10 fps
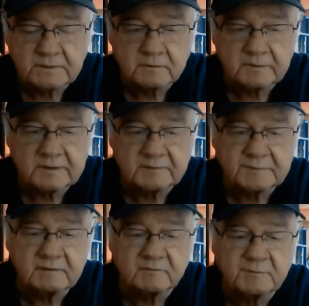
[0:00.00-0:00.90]
including a
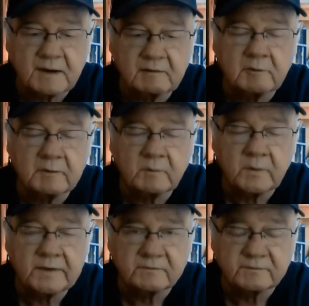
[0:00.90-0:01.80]
pair of power run
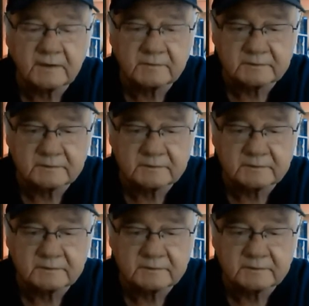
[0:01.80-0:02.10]
wins found in